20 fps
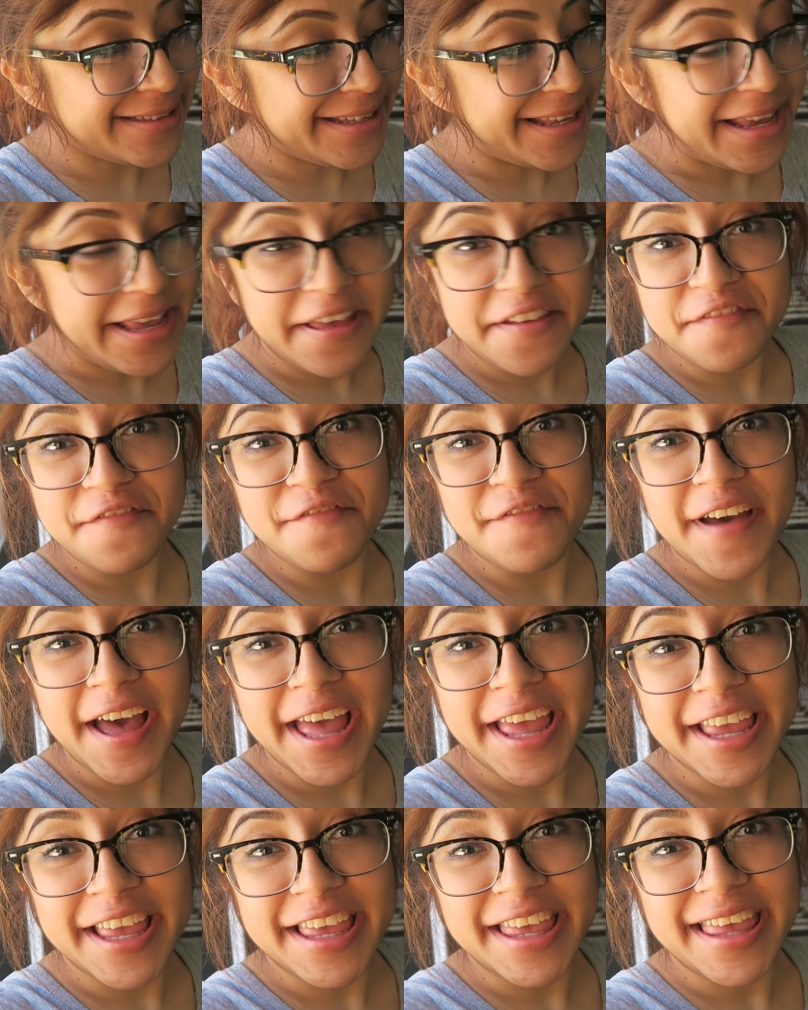to see if
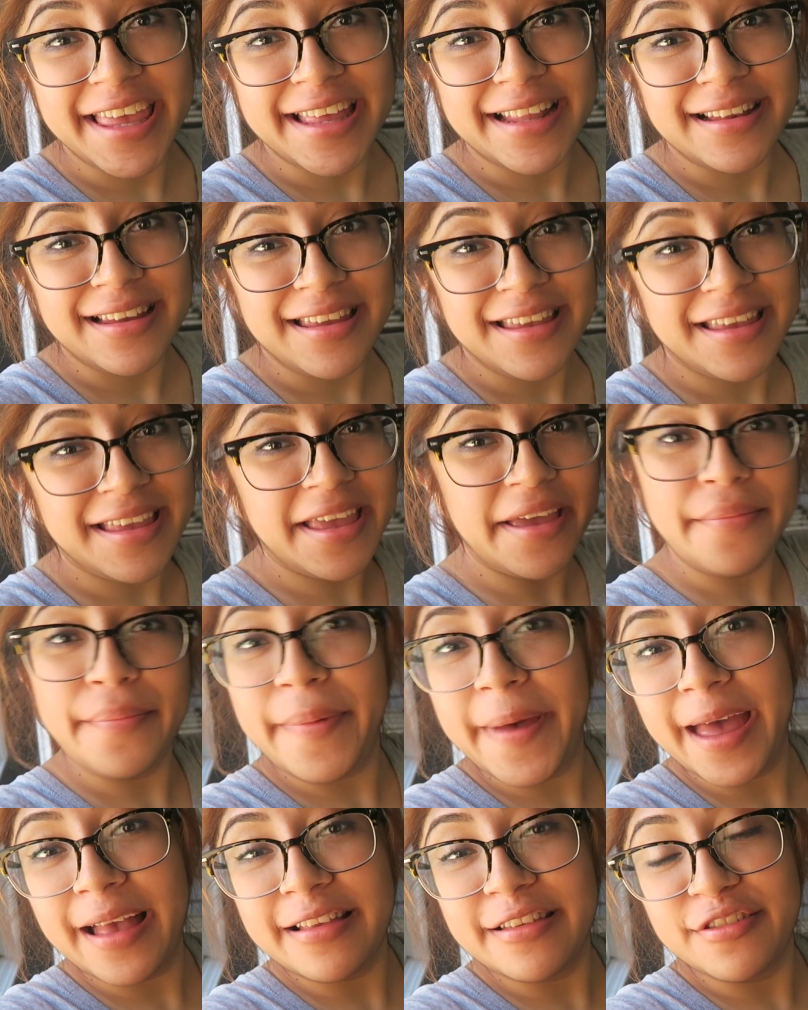I can
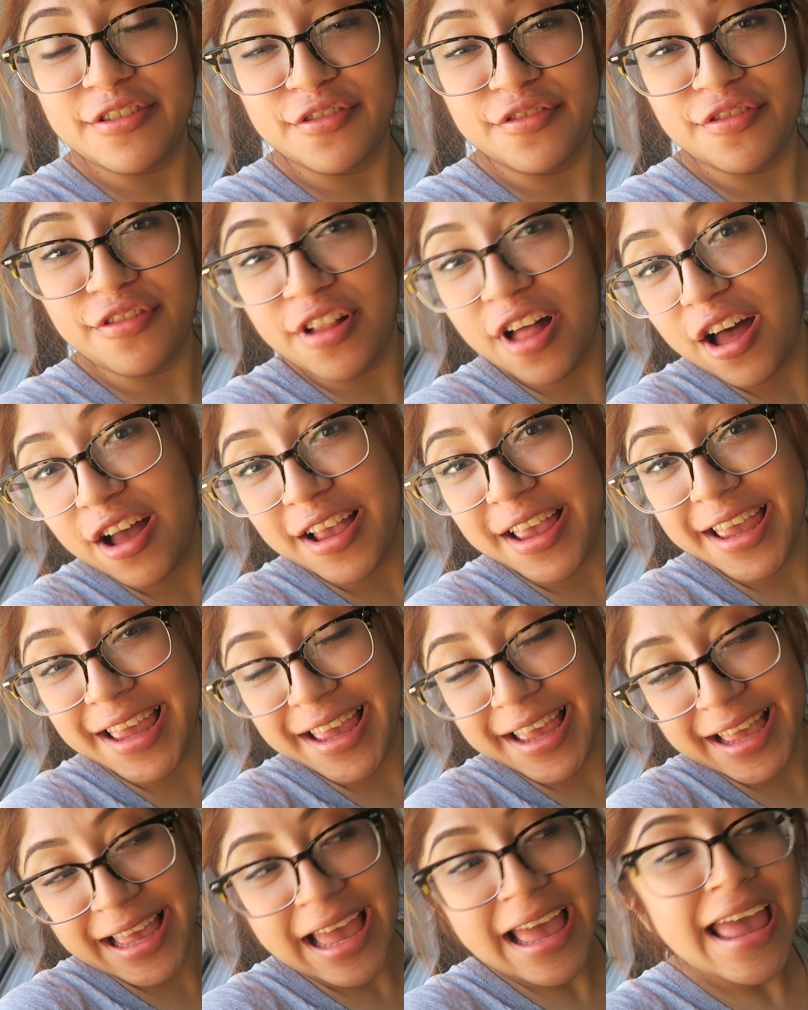get back to
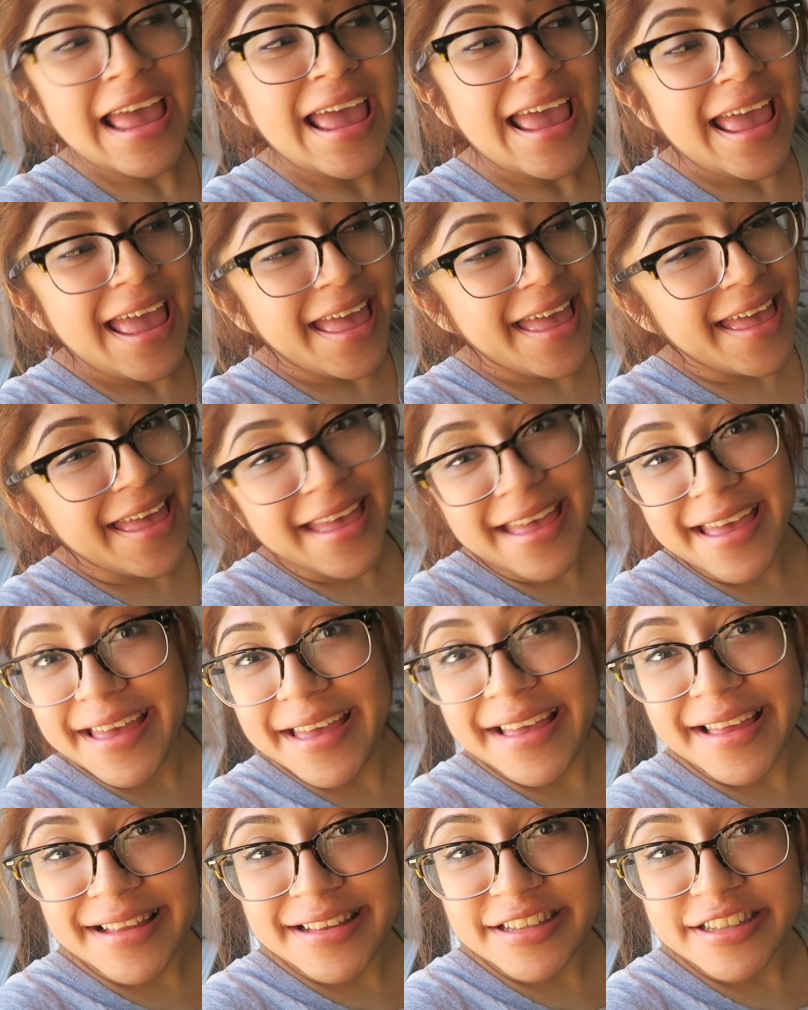vlogging
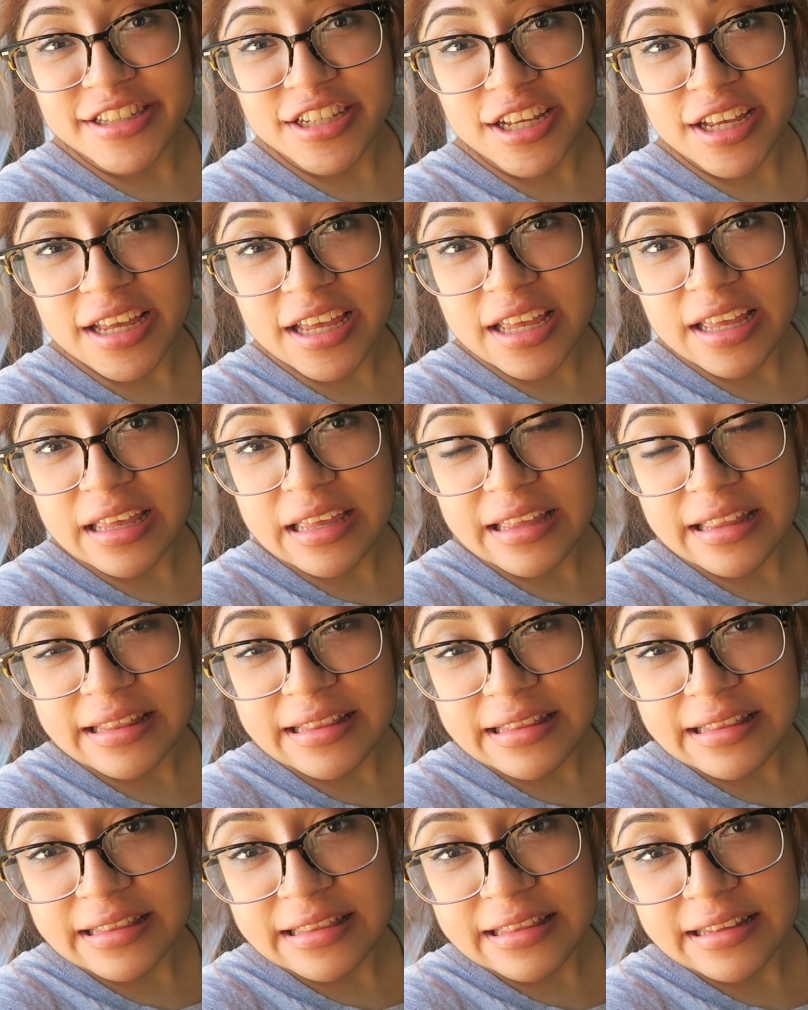and at
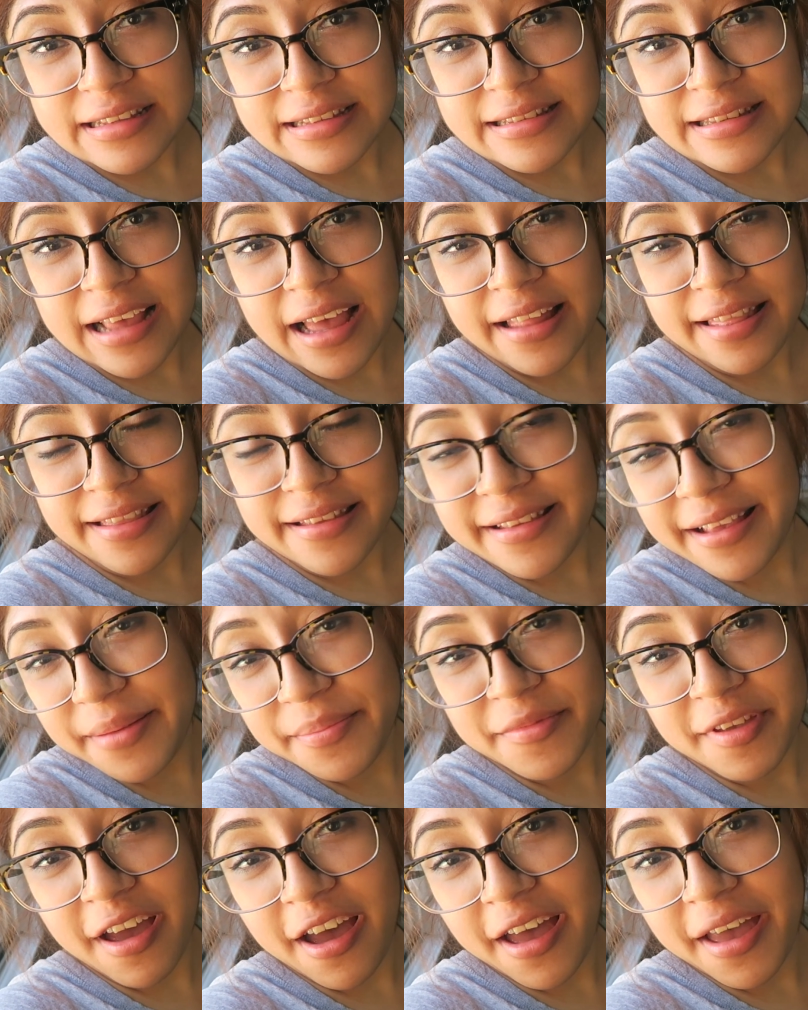the
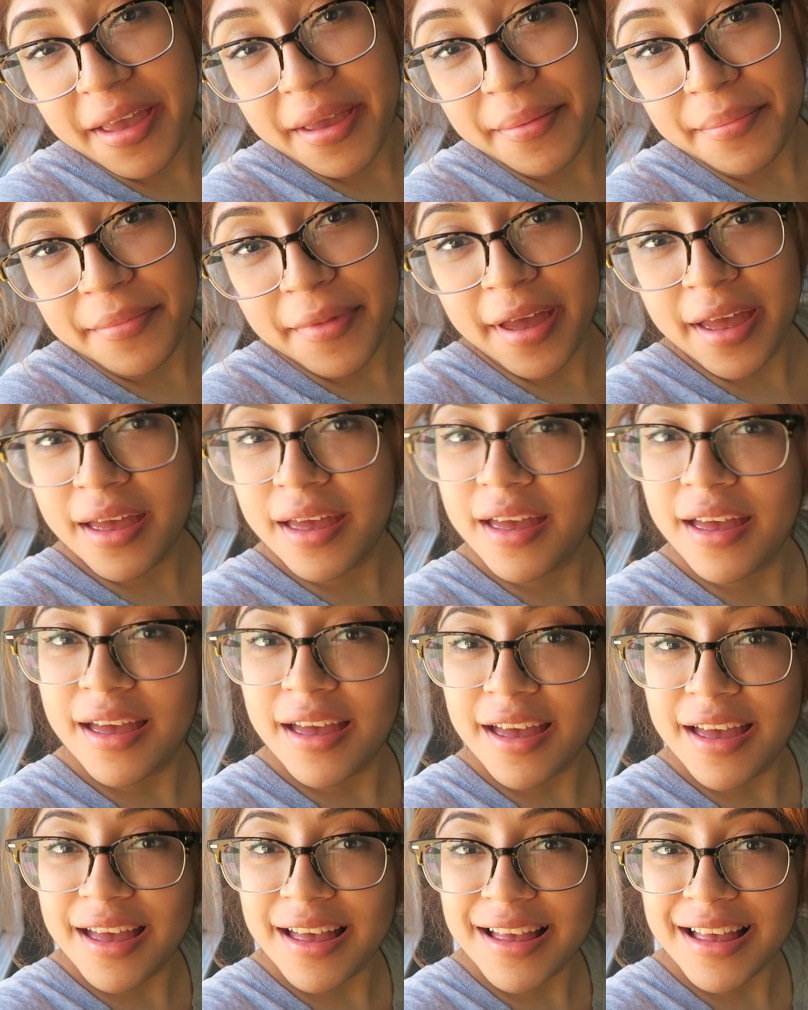same time
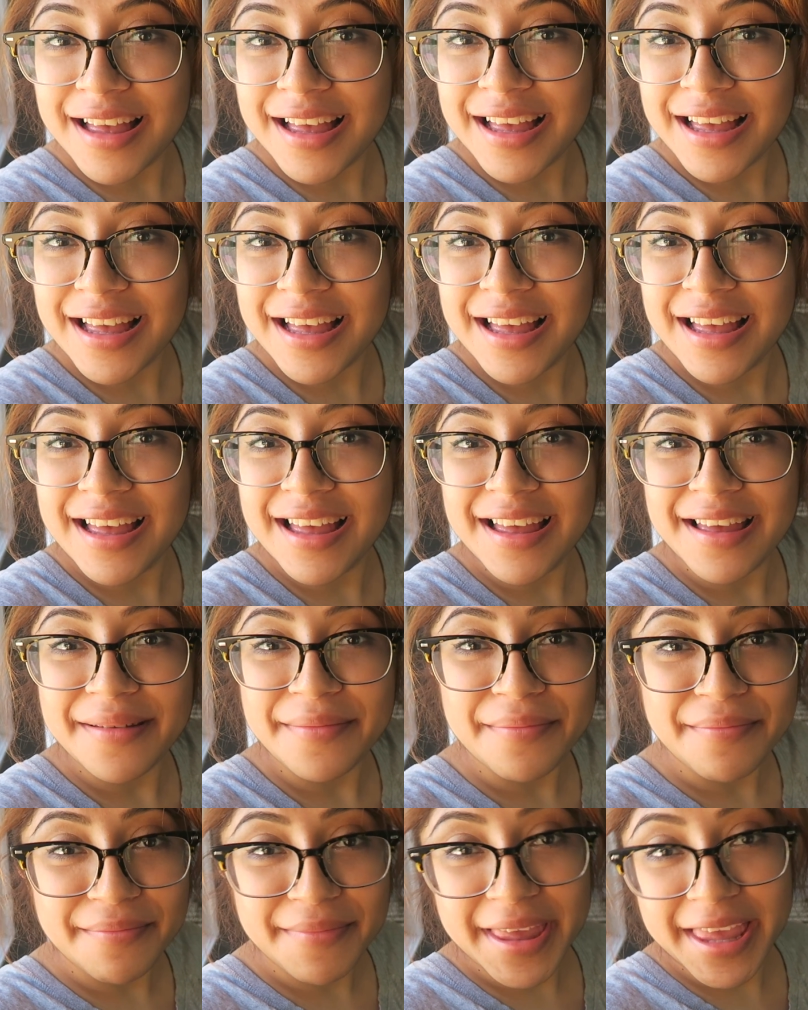
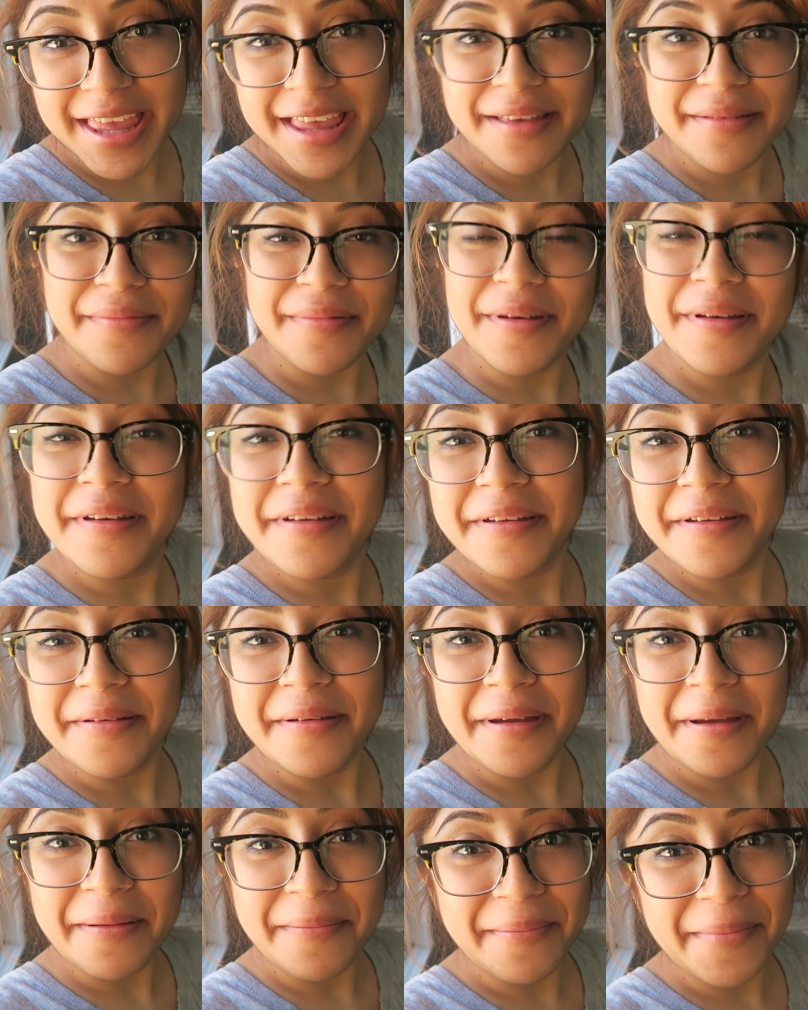make
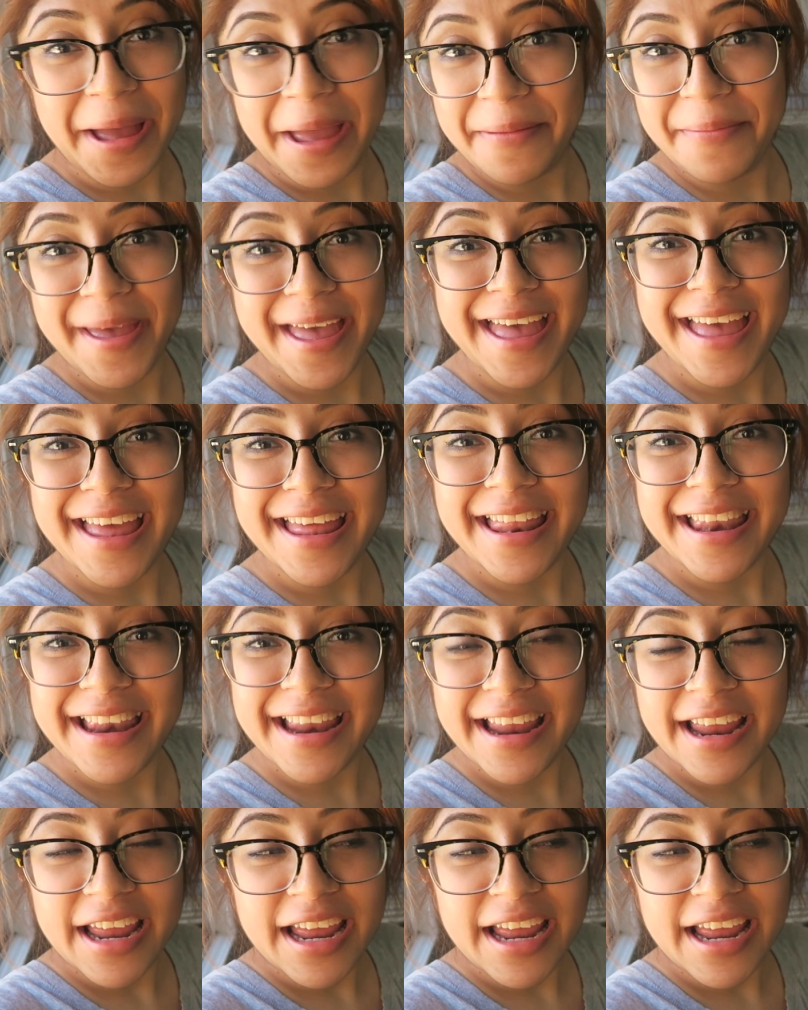my bed.